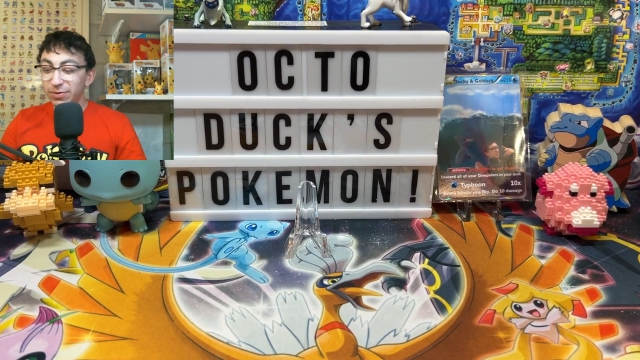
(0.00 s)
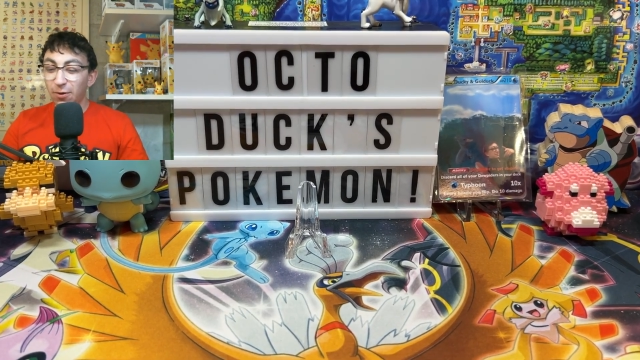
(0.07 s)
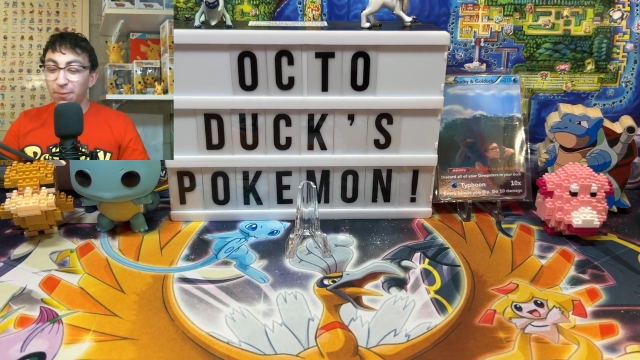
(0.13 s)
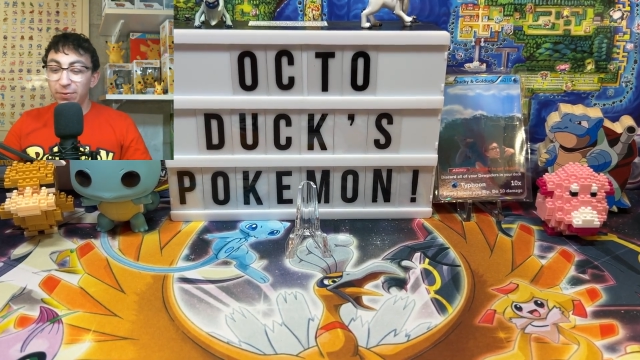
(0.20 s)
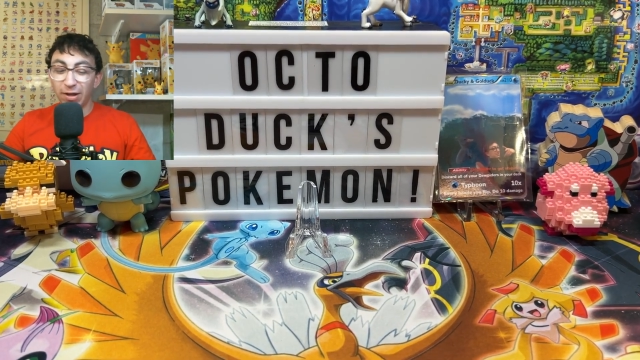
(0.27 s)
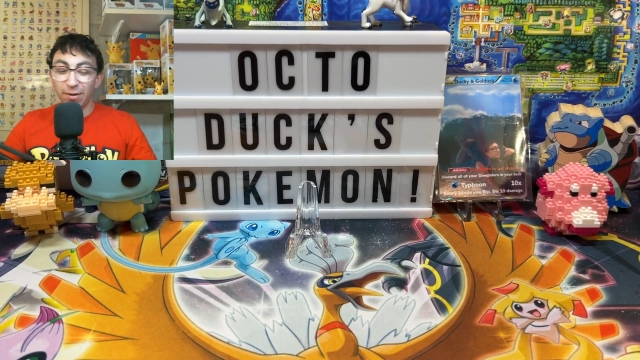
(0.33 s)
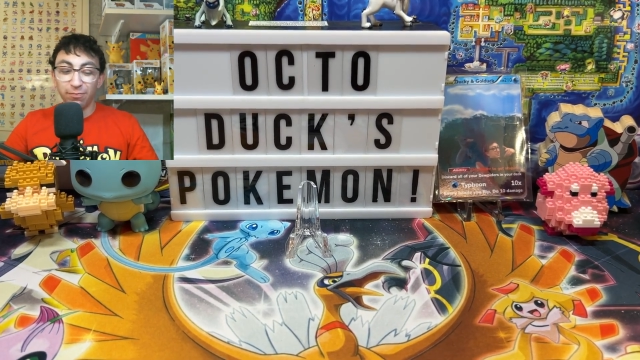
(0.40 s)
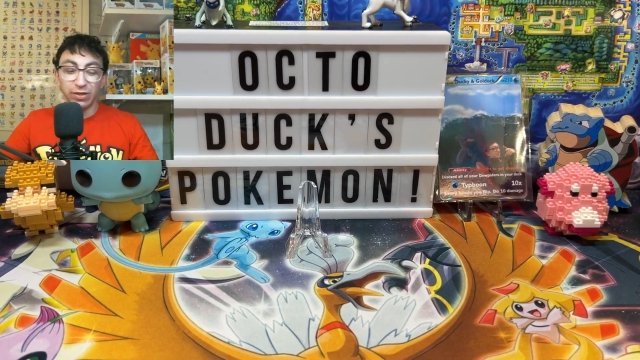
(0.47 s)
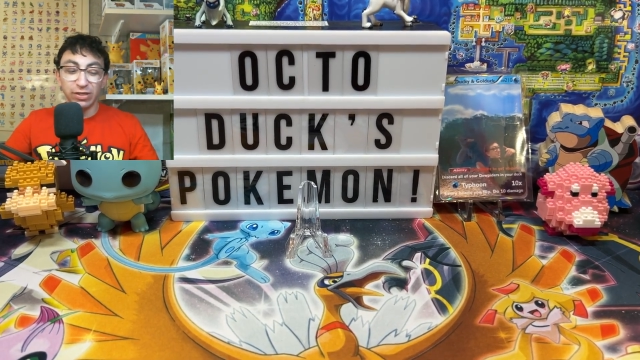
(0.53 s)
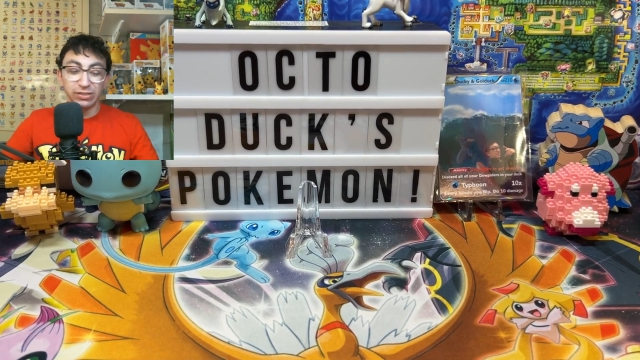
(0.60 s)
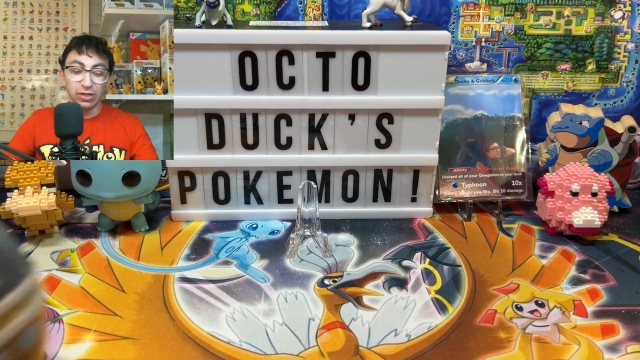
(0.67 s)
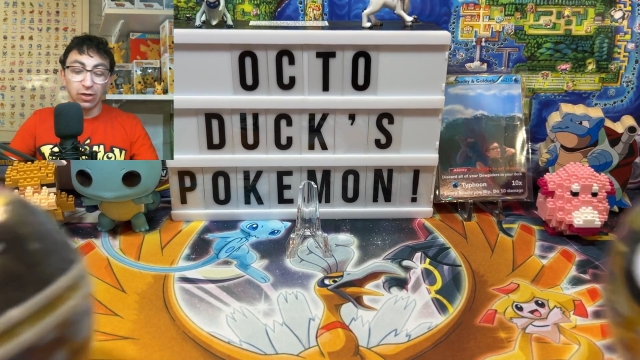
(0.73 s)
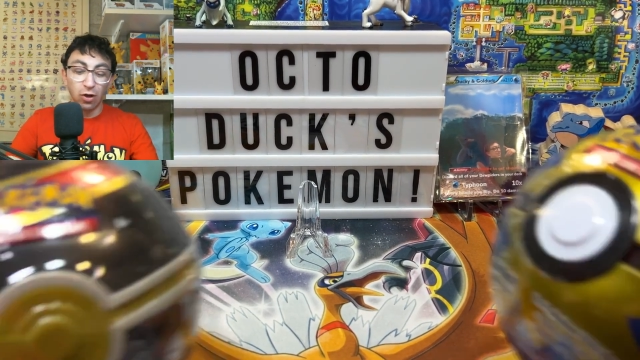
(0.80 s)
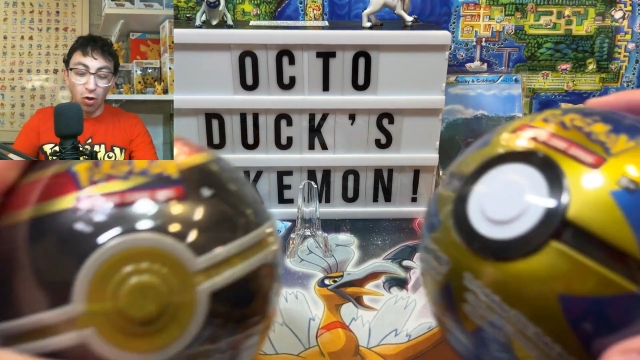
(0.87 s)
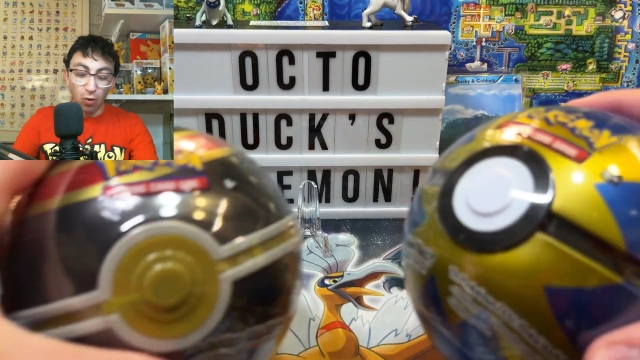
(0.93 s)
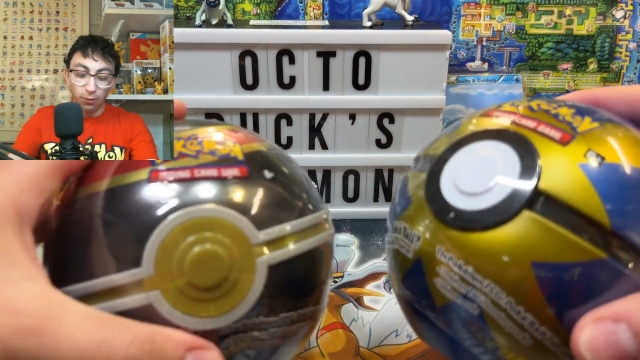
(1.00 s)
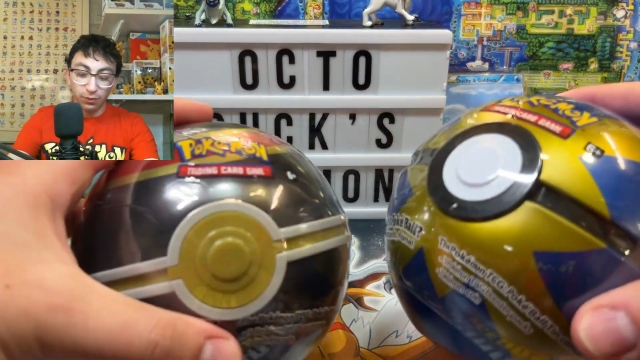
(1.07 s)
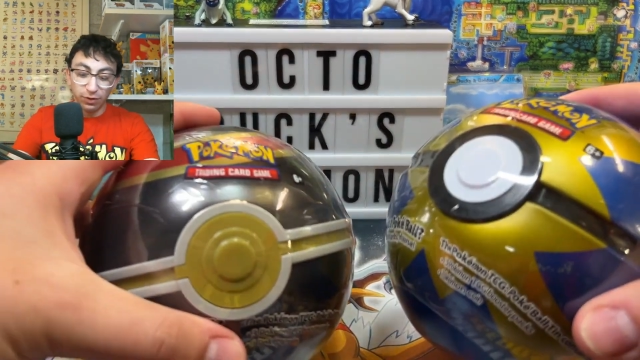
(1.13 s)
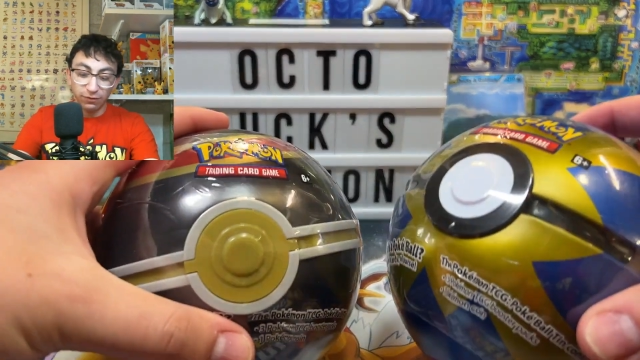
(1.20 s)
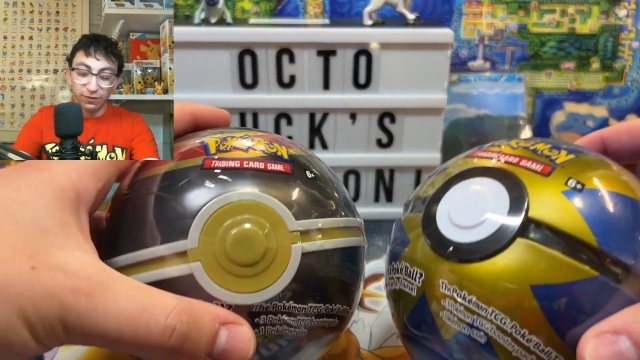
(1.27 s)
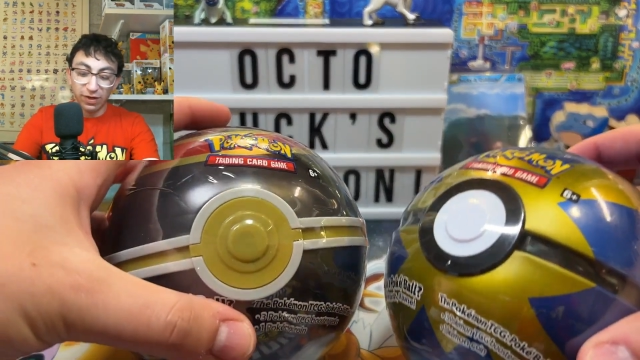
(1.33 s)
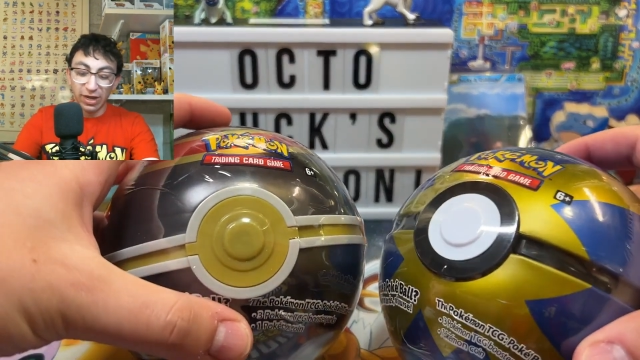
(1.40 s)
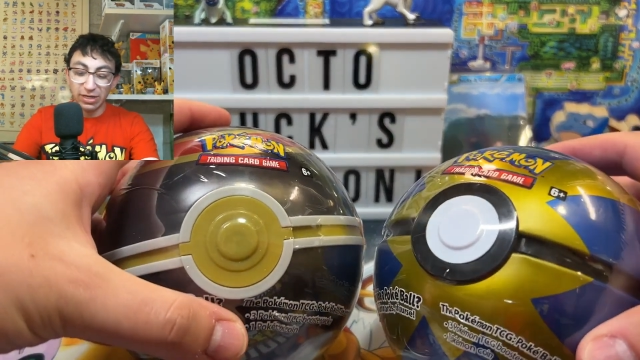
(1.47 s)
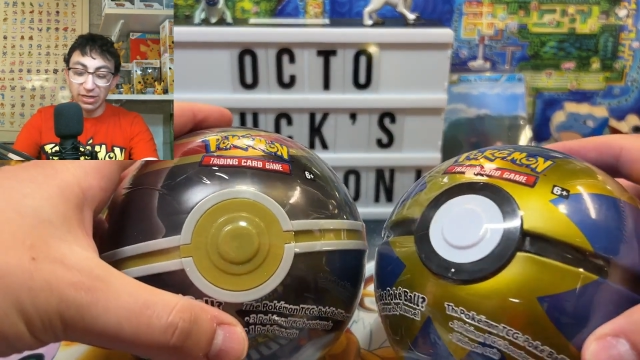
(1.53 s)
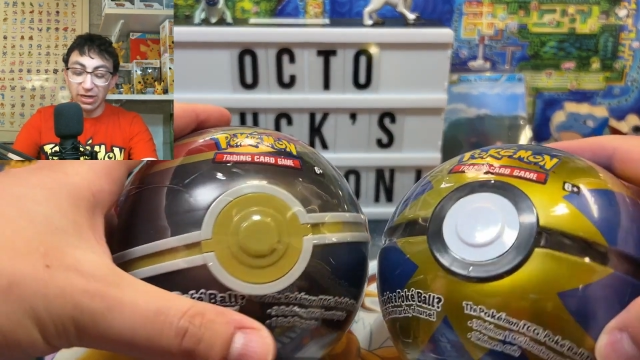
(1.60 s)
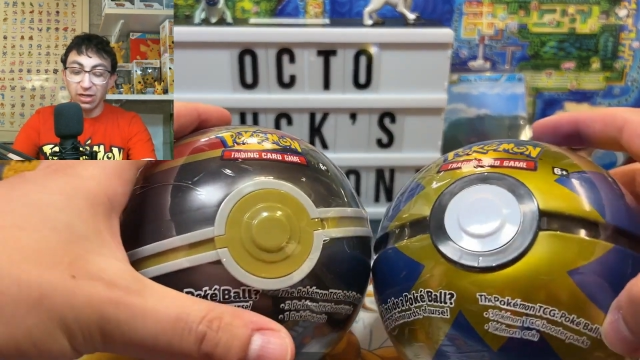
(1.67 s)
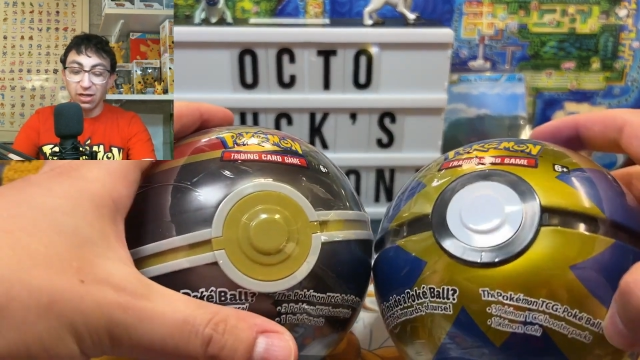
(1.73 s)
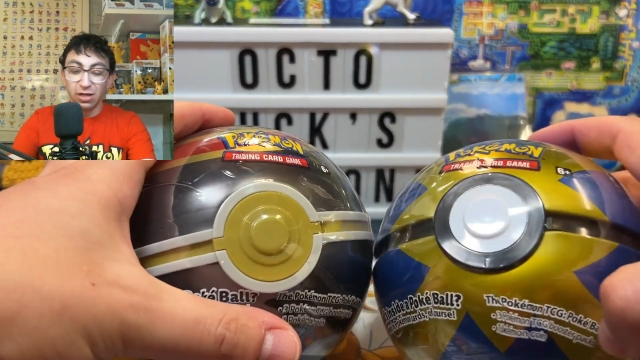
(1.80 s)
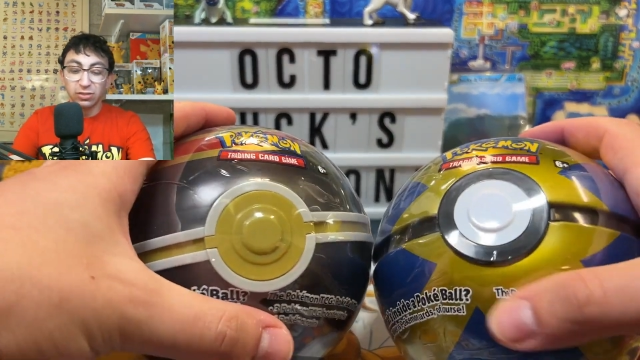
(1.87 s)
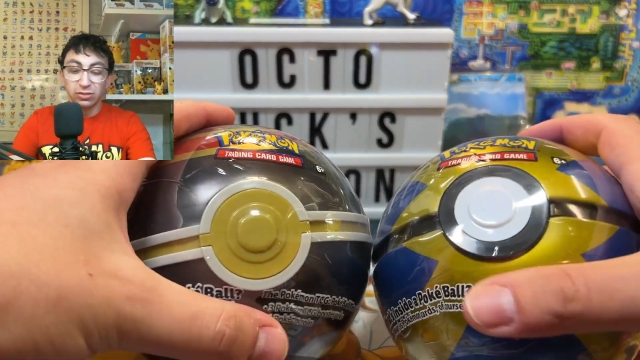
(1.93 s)
be opening up these and hopefully
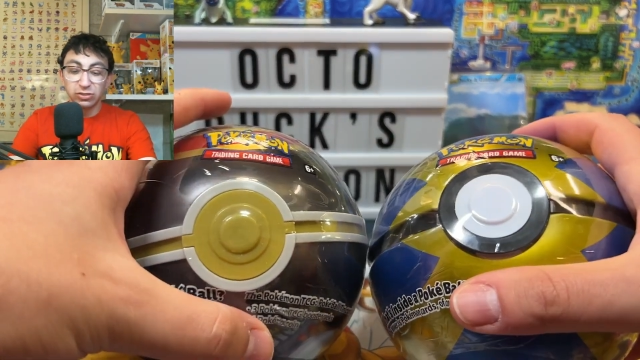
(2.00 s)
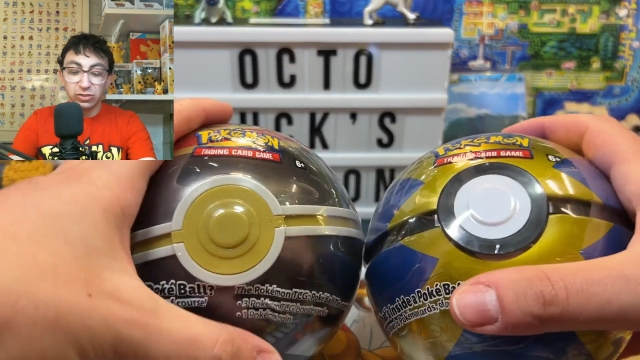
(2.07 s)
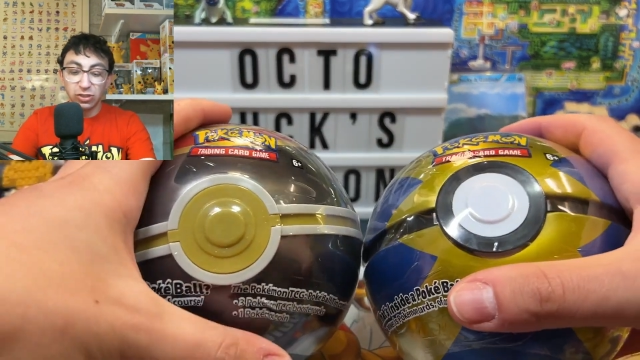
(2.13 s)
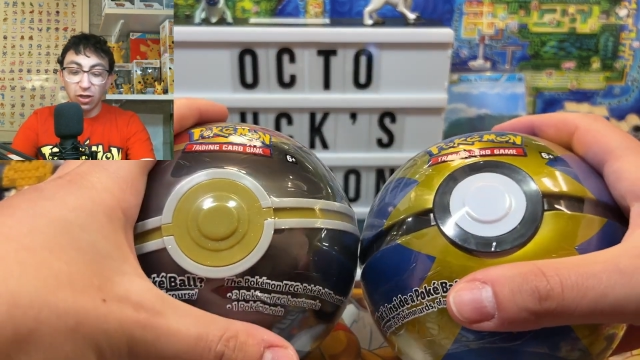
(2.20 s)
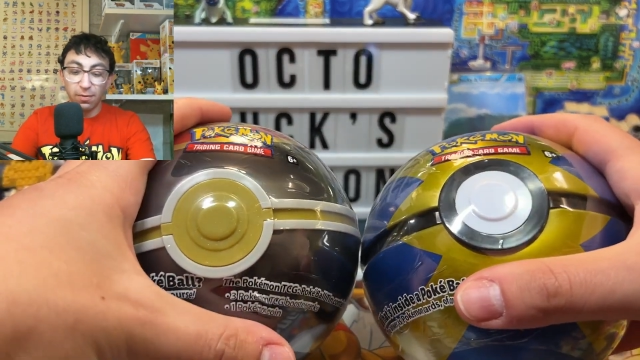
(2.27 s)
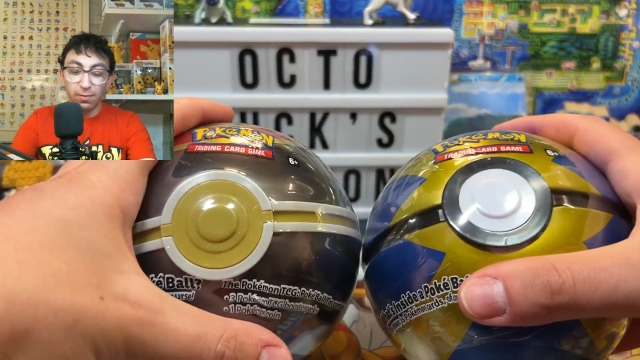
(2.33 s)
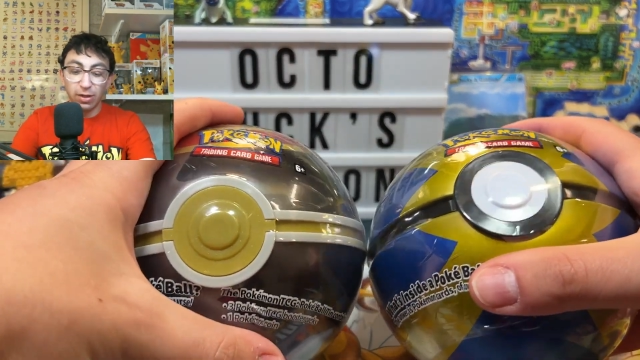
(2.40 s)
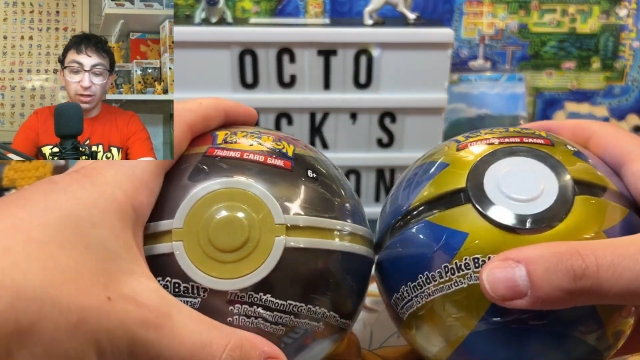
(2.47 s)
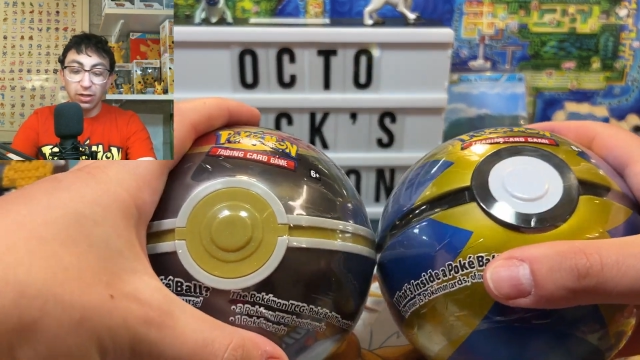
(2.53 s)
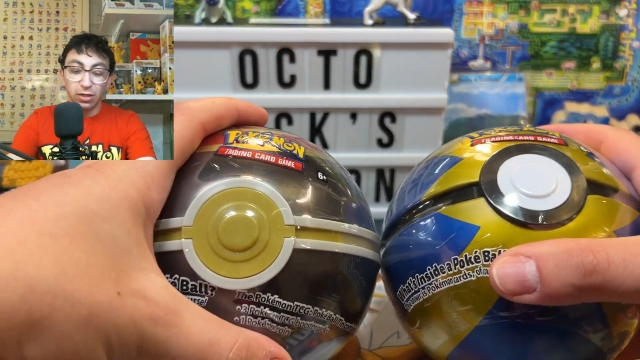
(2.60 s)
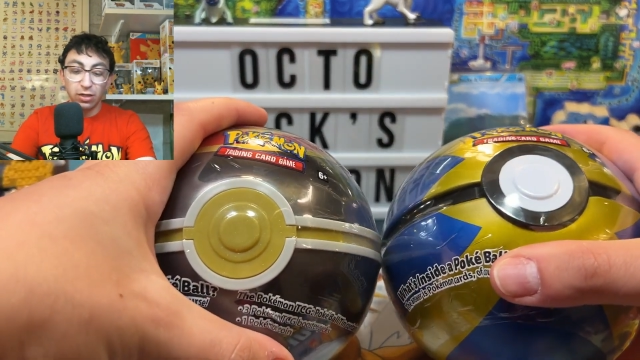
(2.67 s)
finding some